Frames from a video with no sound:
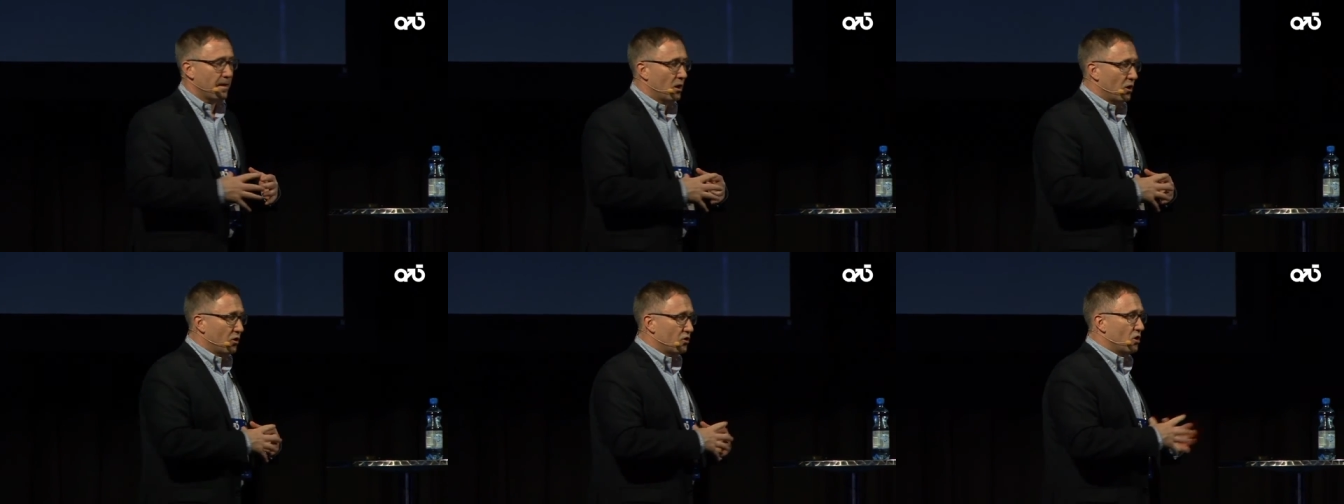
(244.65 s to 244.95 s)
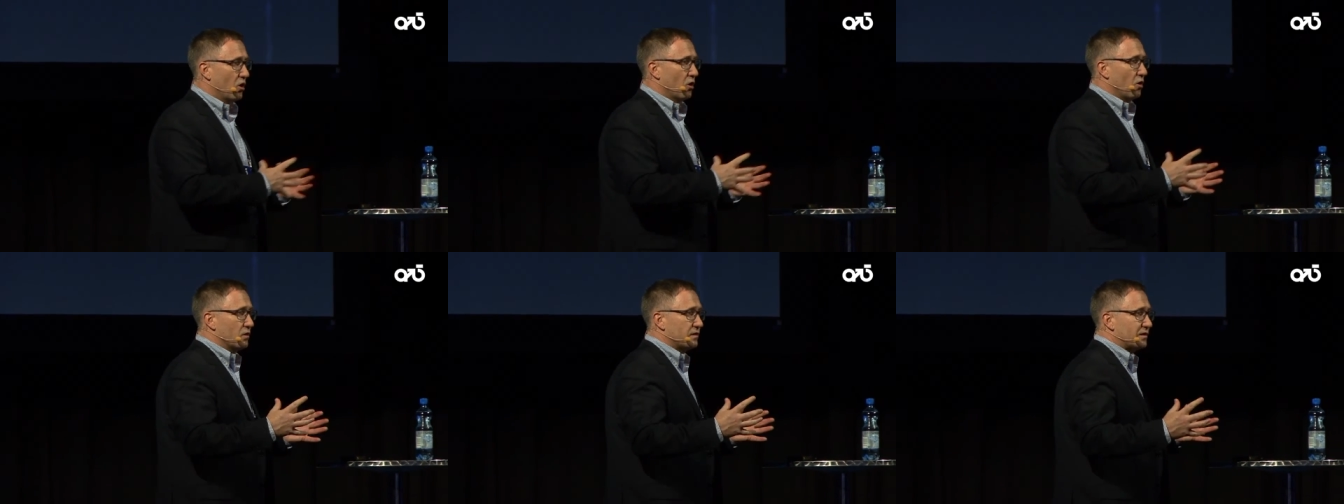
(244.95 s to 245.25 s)
you
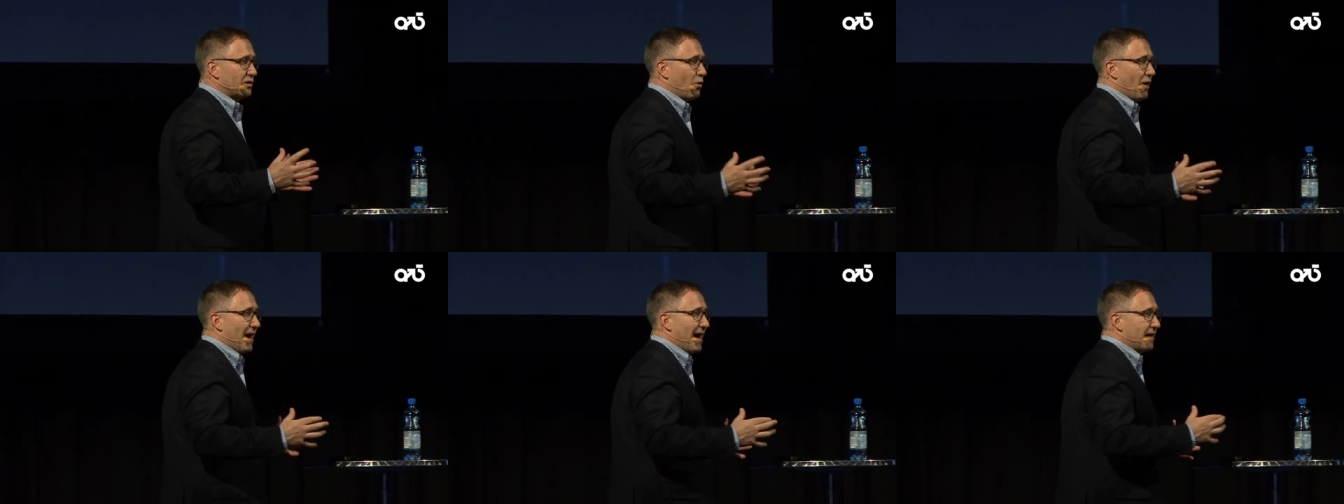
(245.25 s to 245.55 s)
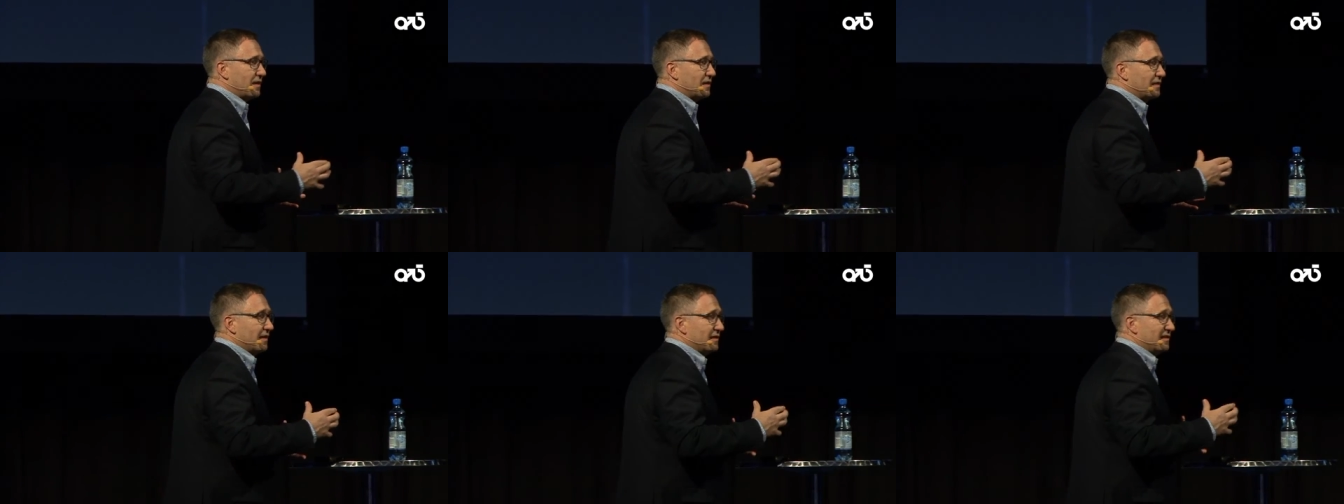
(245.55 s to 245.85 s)
got also
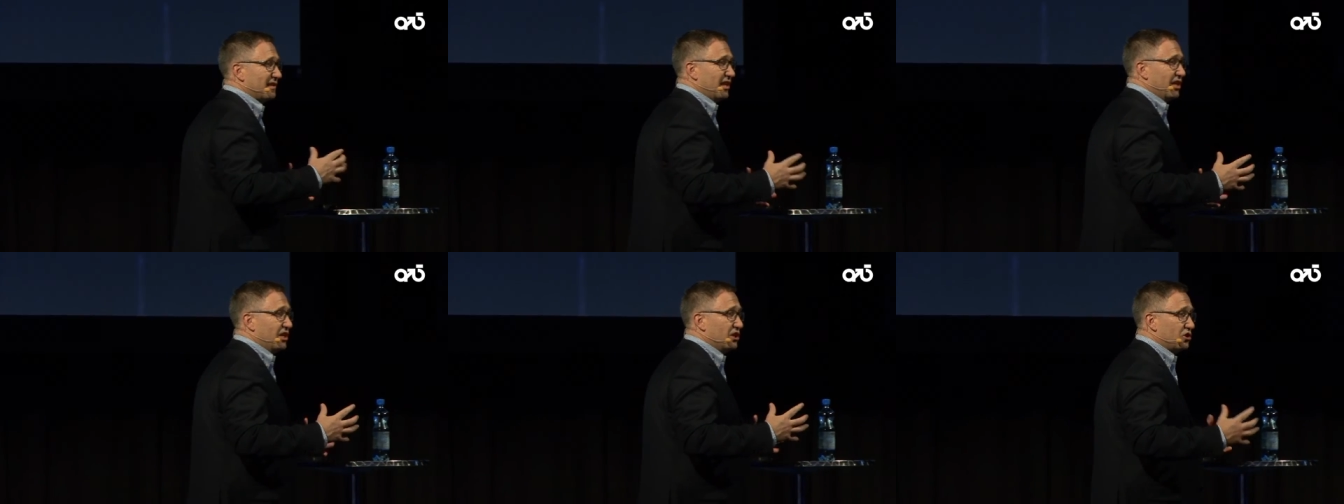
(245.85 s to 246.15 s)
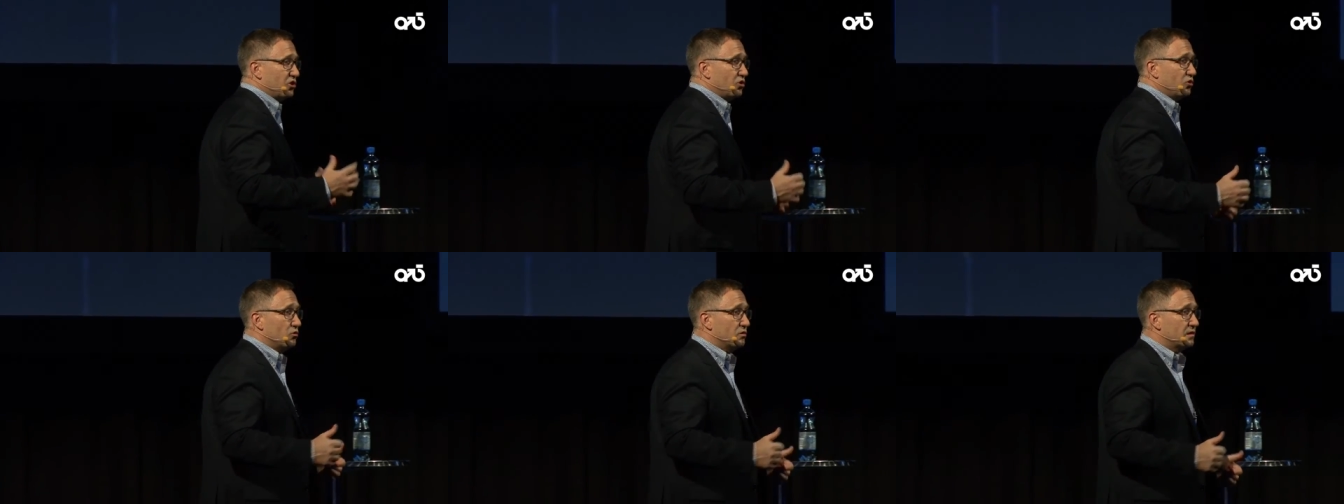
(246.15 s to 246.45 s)
access
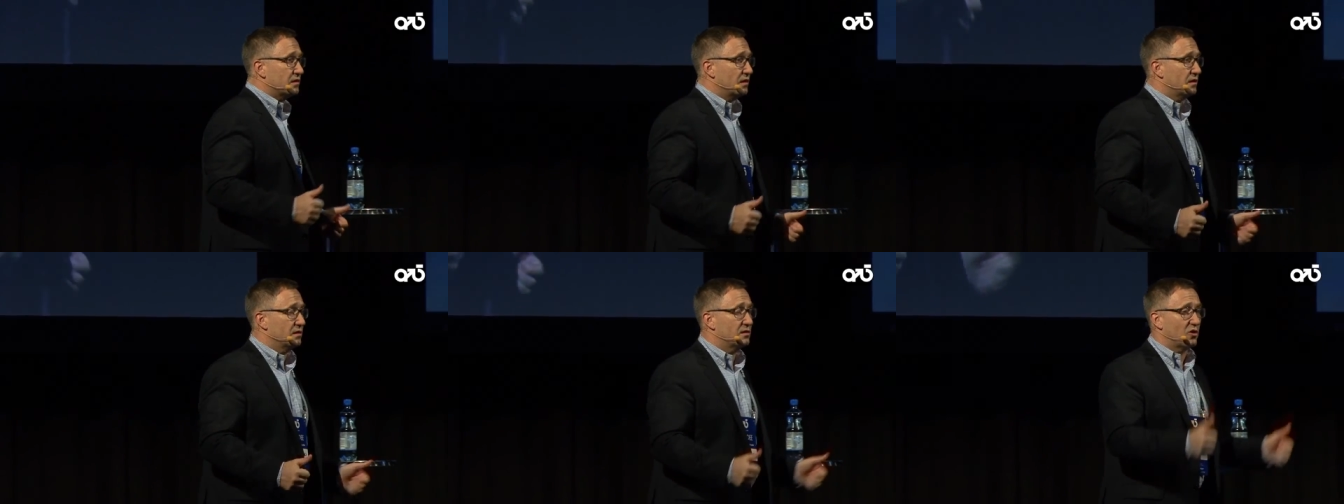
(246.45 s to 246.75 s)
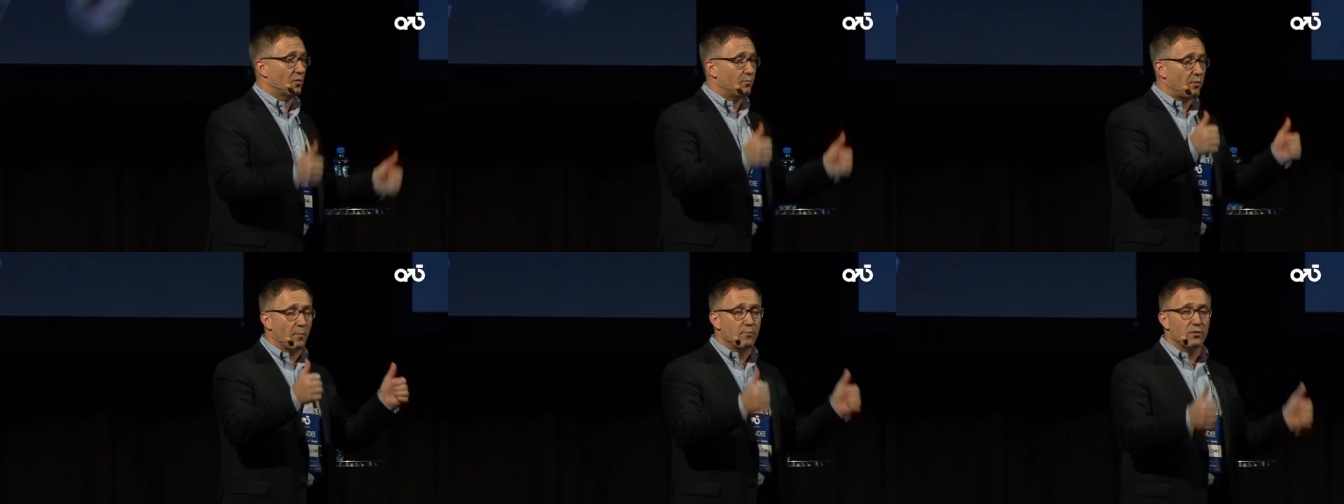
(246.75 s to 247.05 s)
issues since
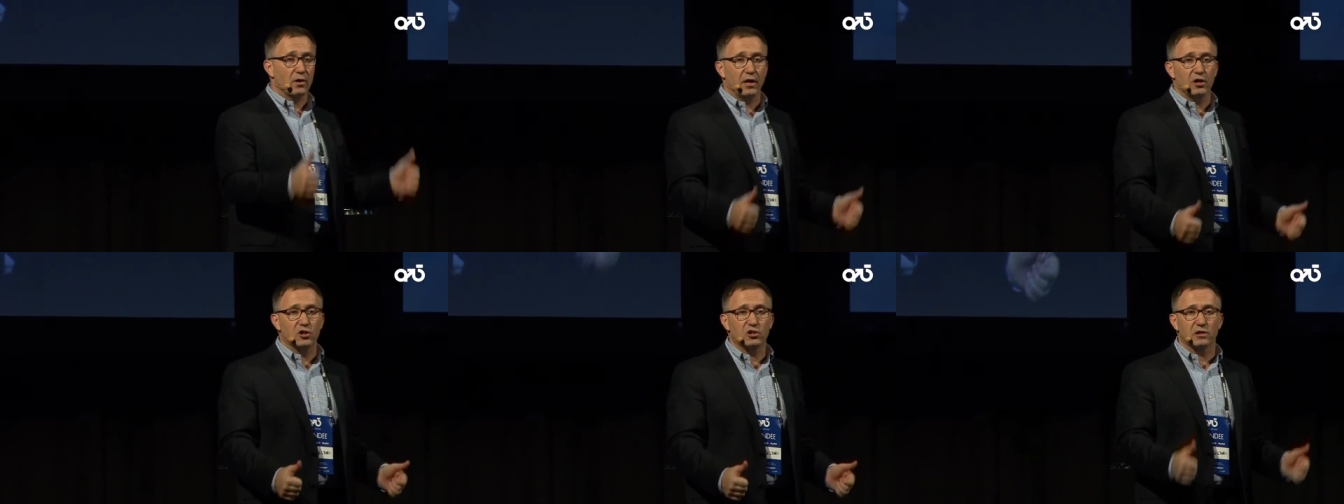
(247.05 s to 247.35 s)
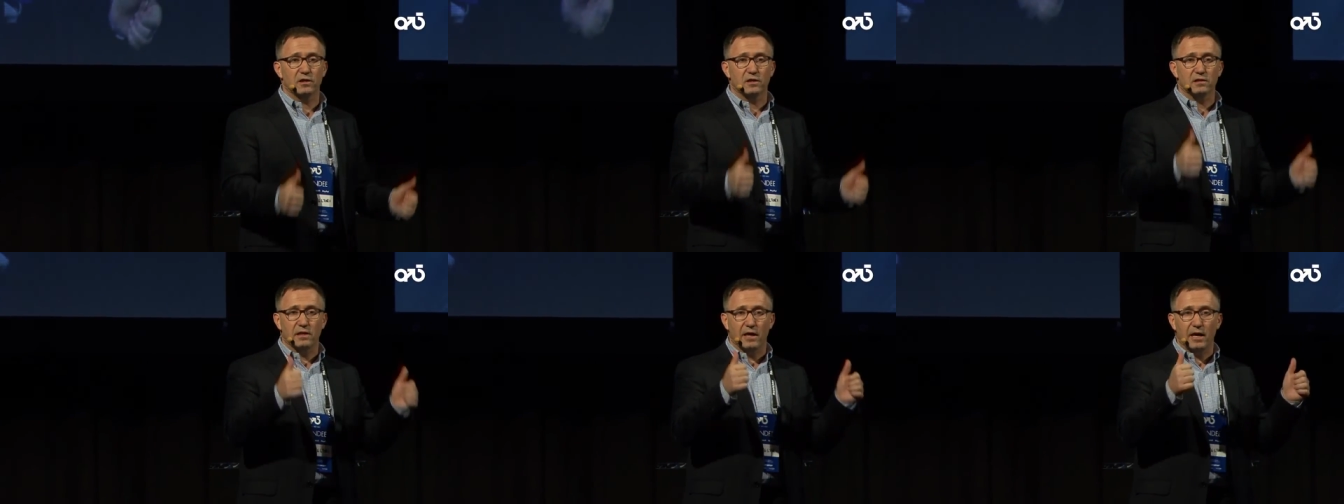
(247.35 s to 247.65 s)
the
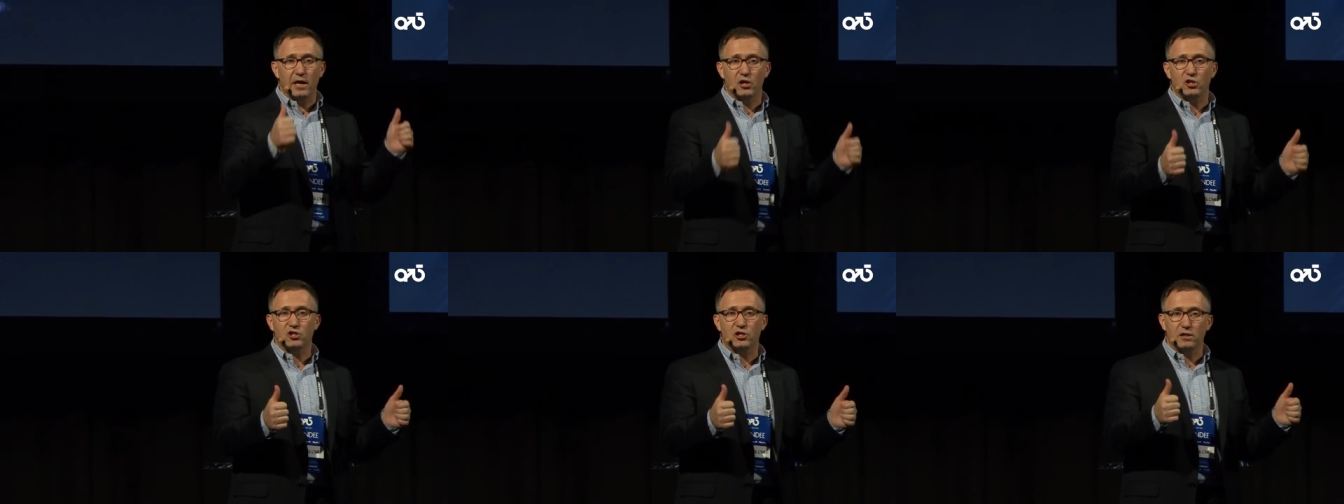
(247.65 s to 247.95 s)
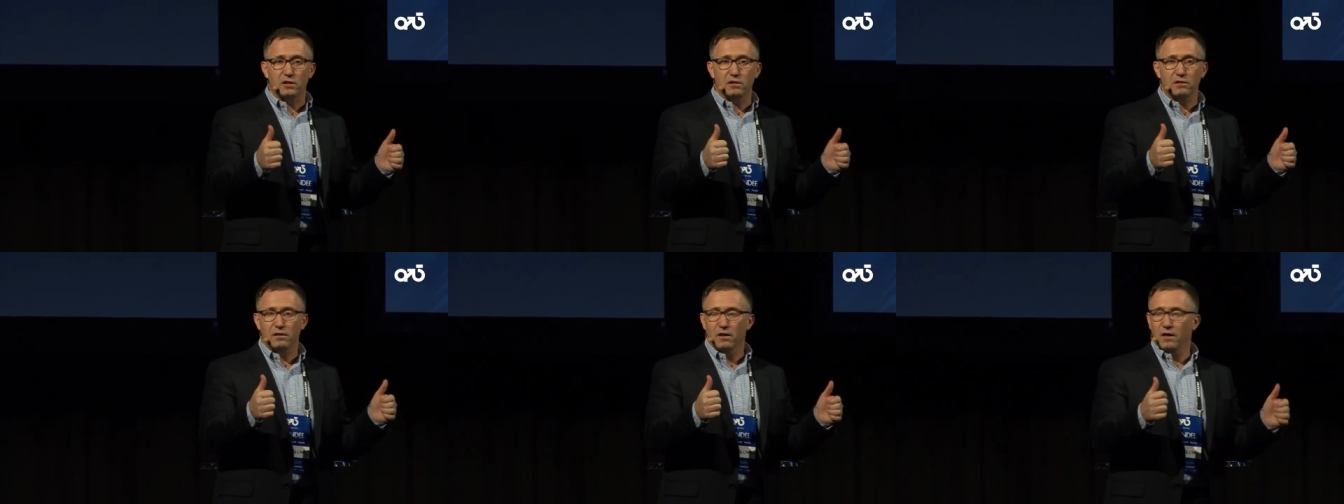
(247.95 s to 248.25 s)
population is
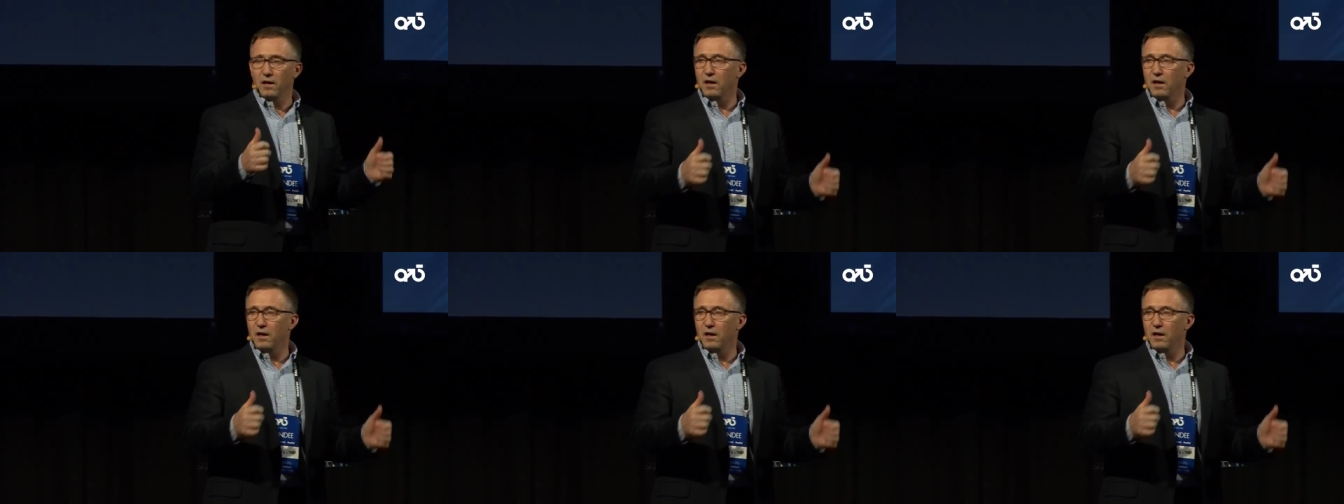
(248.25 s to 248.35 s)
aging,